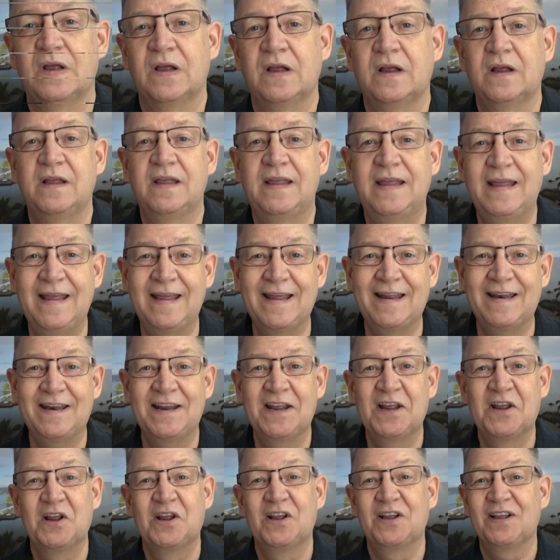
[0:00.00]

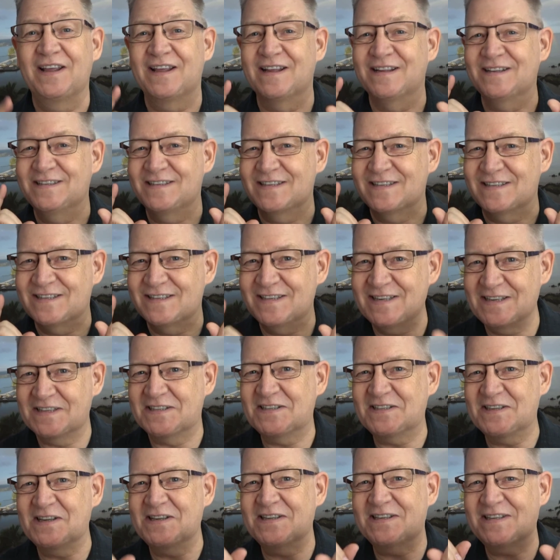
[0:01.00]
Again,
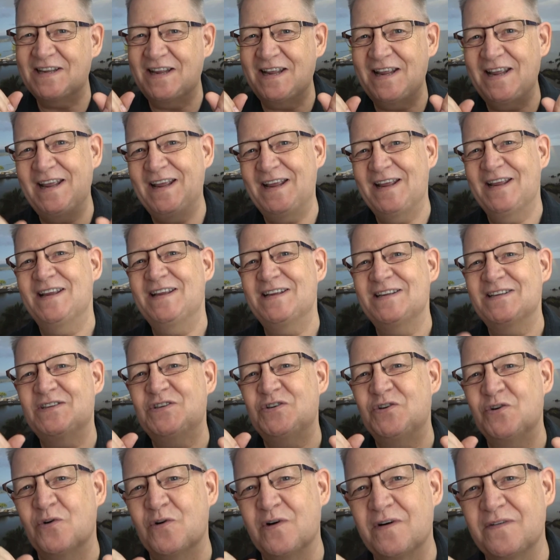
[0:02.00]
consistency
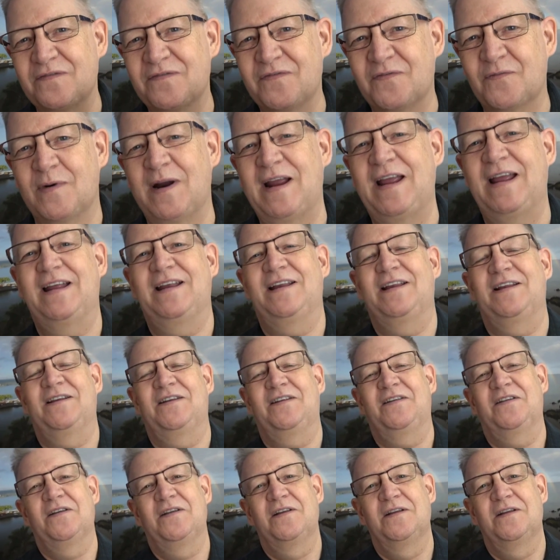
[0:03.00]
is your friend.